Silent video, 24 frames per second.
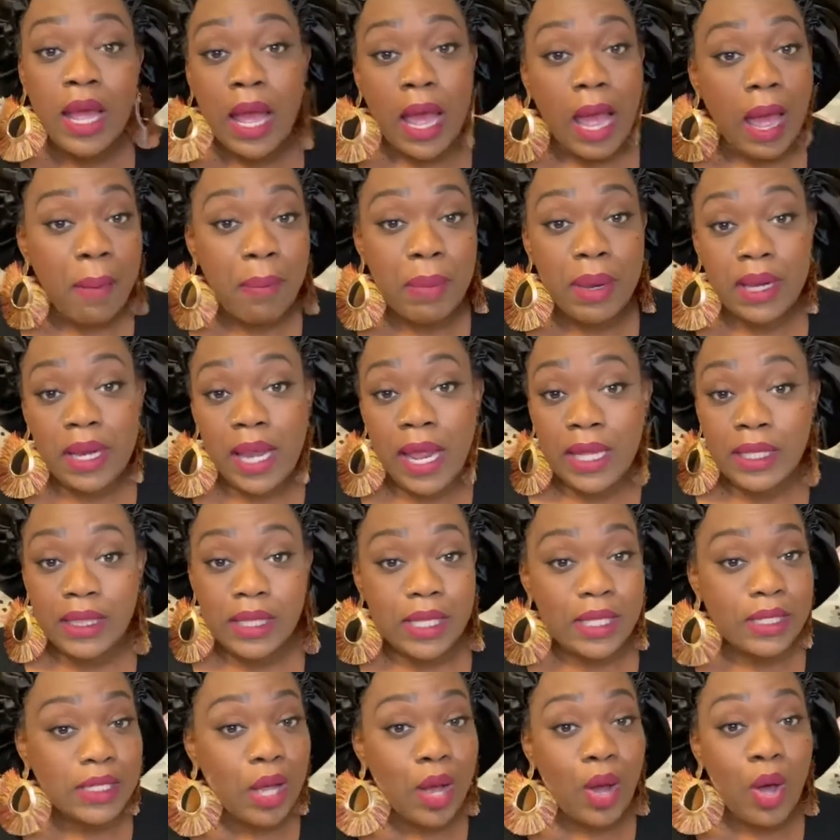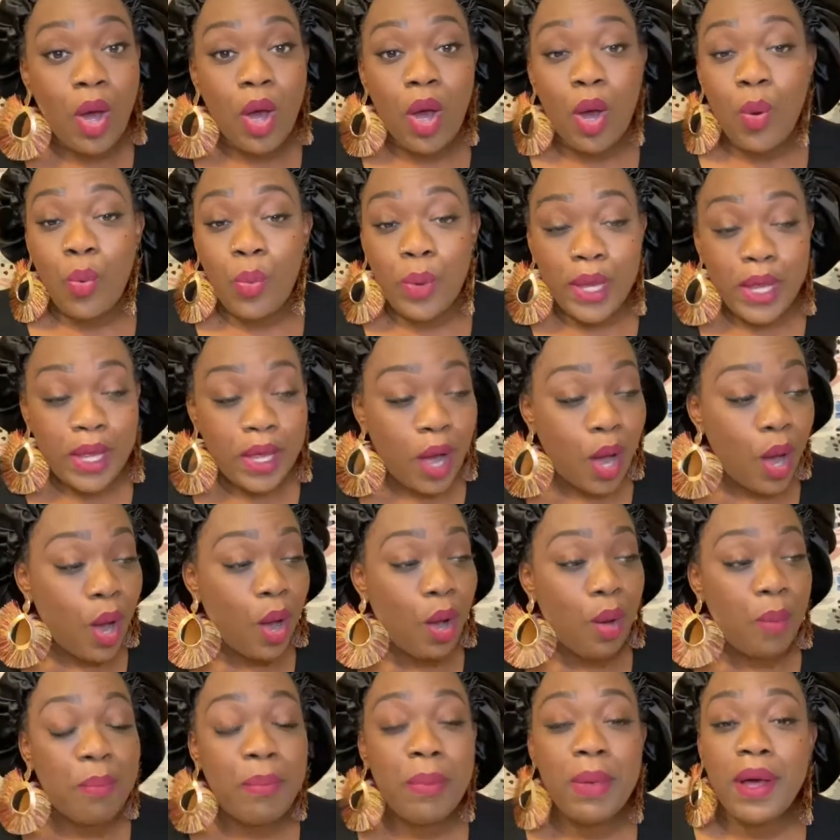I've been like this all week,
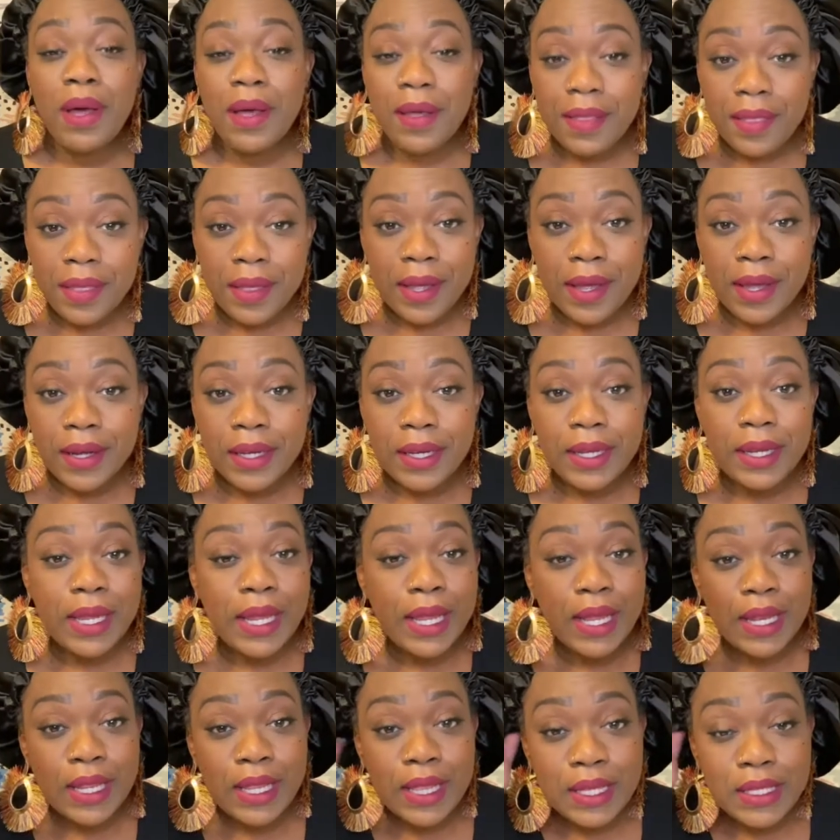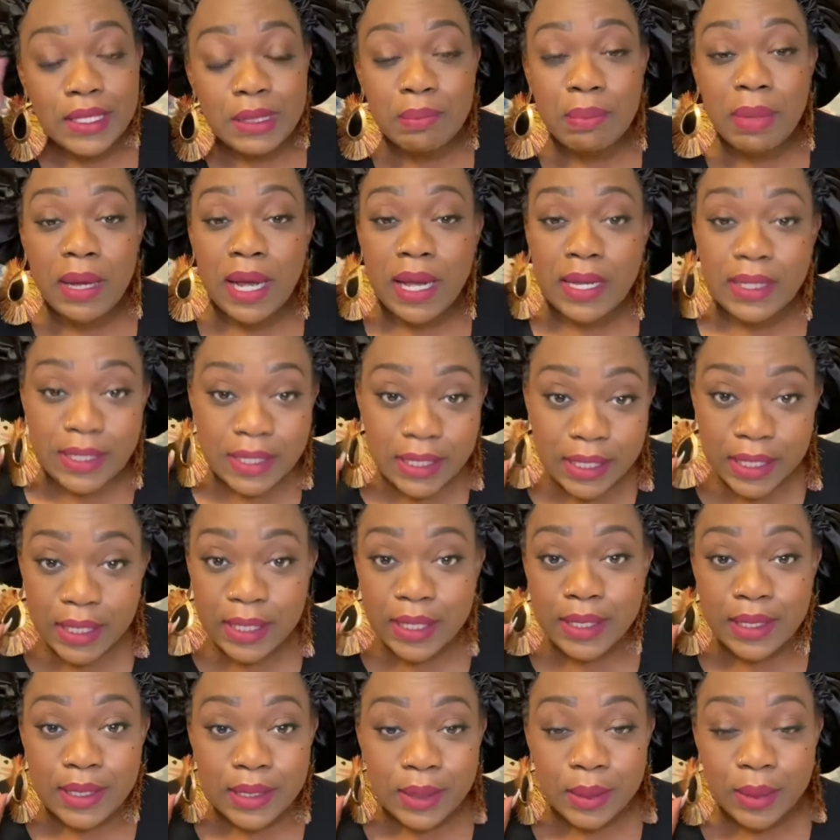all month, honey, in this
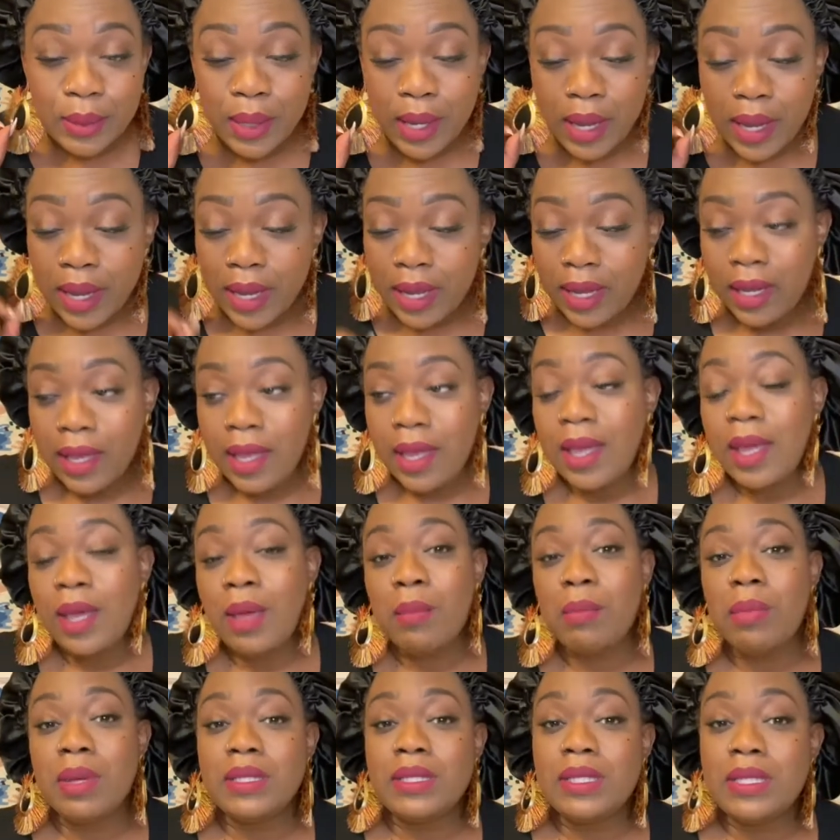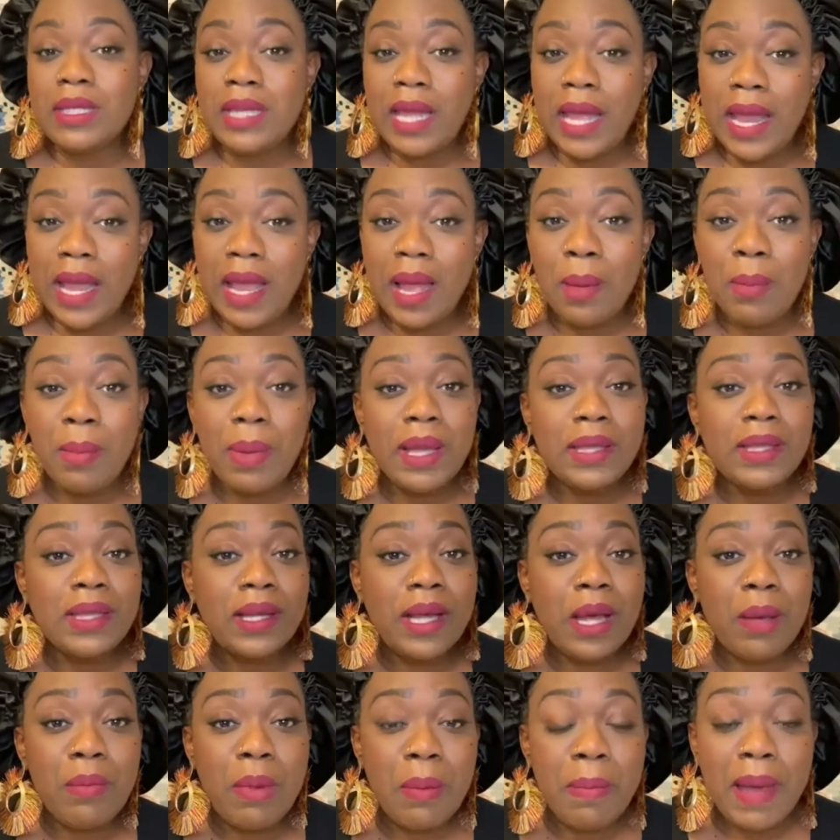bonnet, okay? But today I'm about to
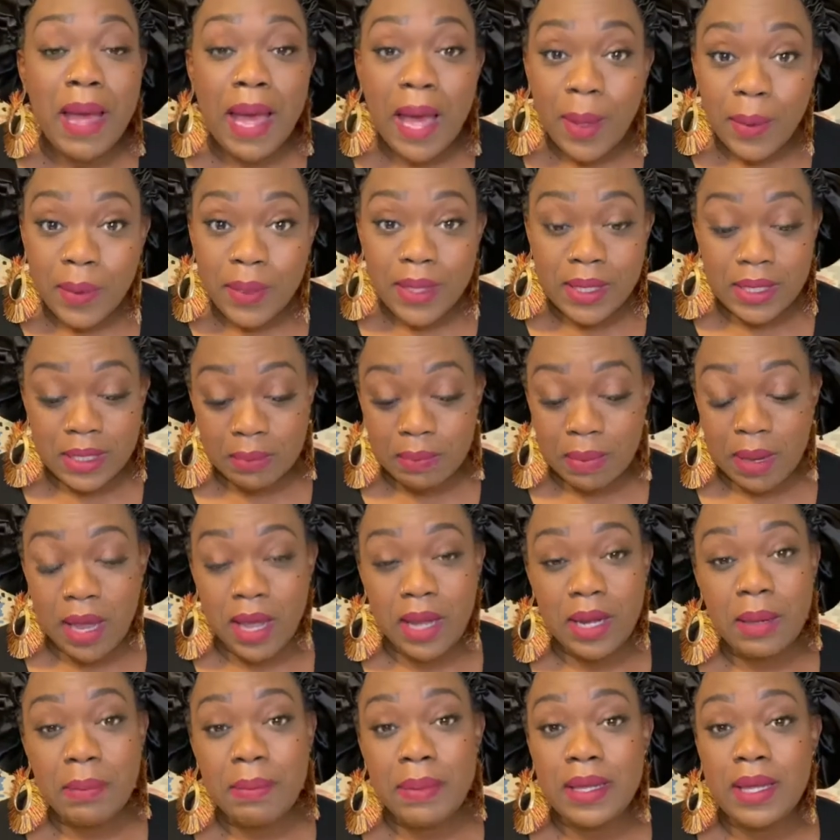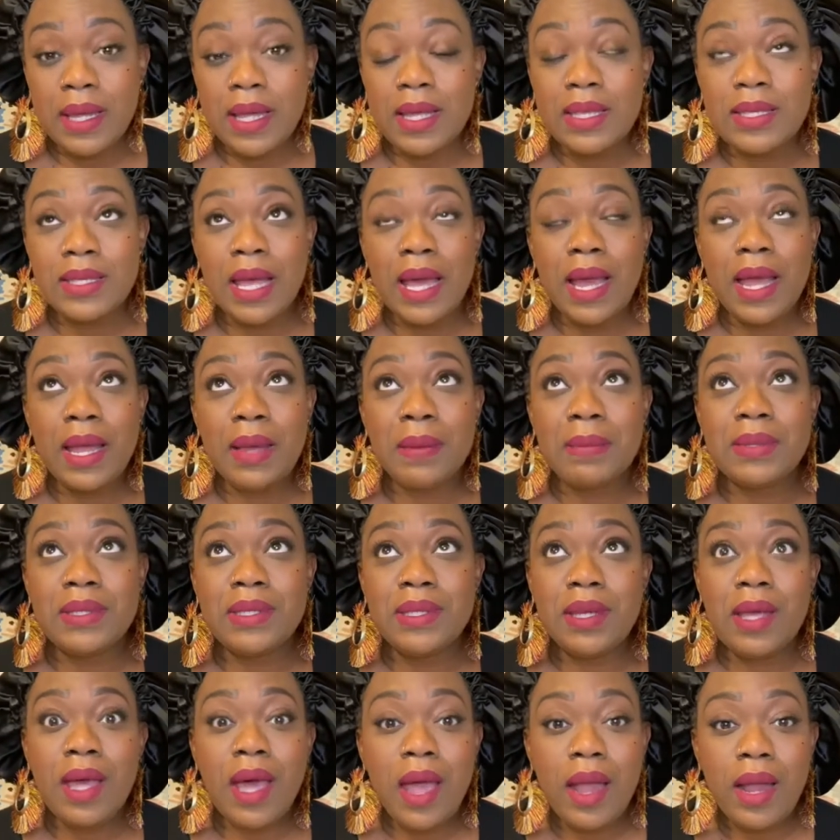come up out this bonnet because I am
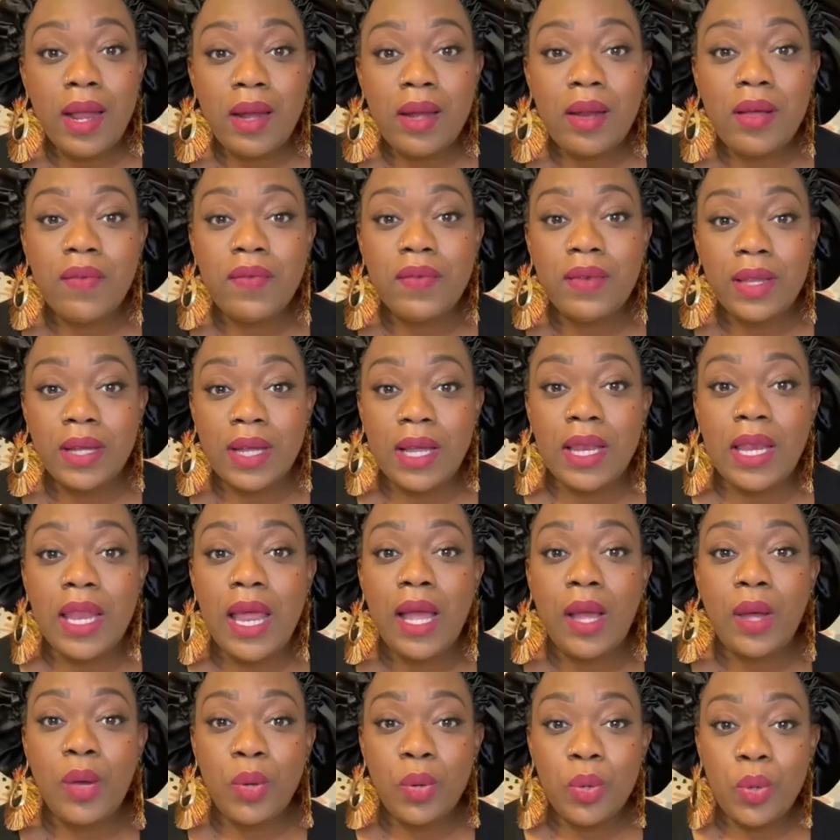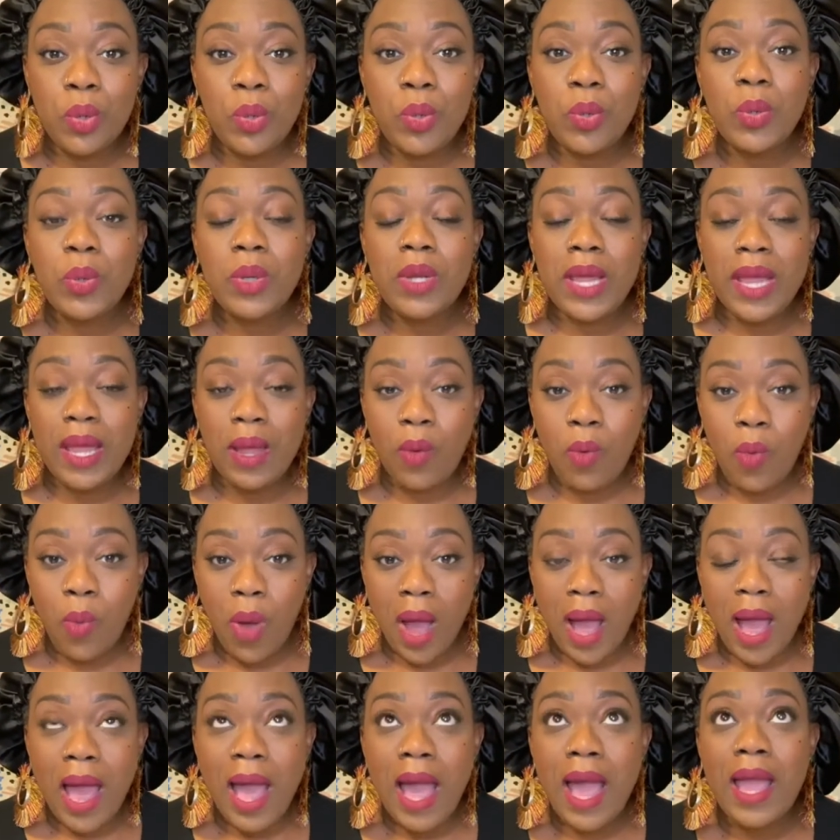tired of looking like who and
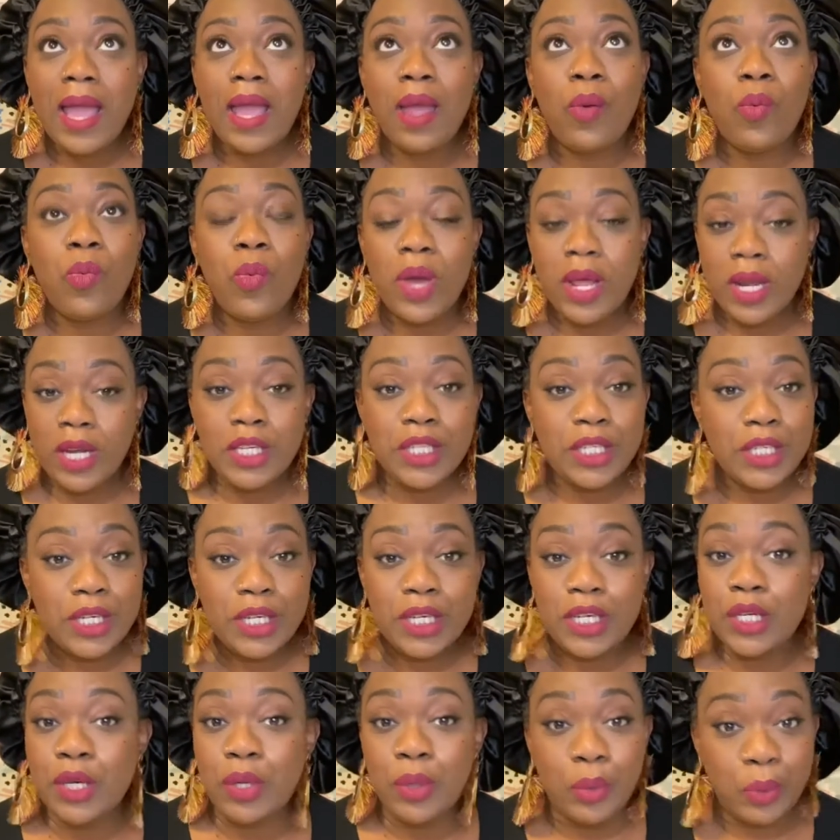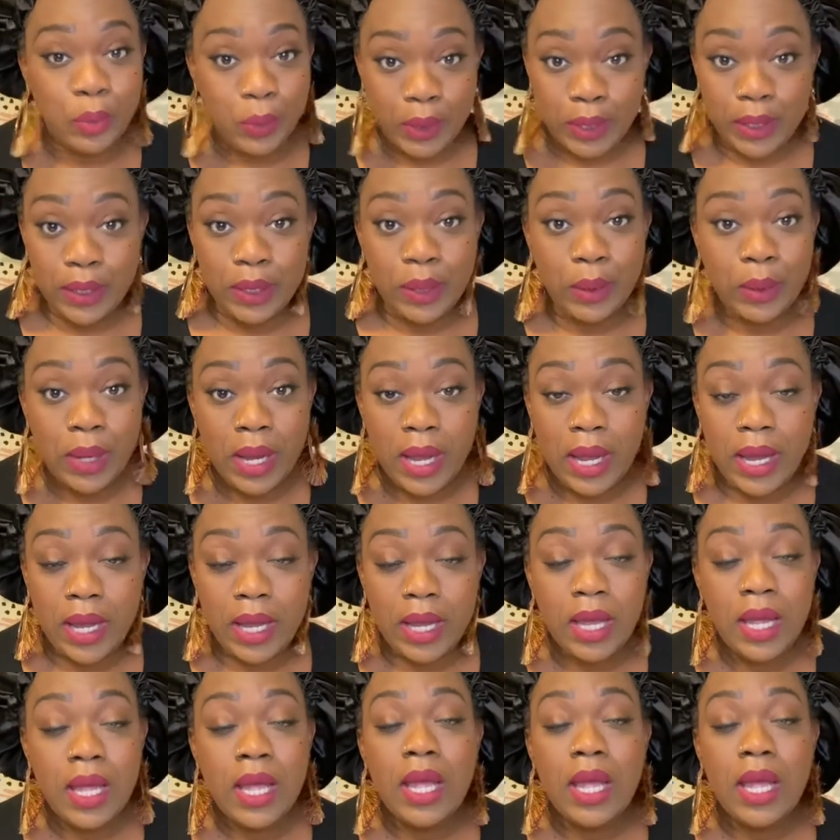why and what is she doing, okay?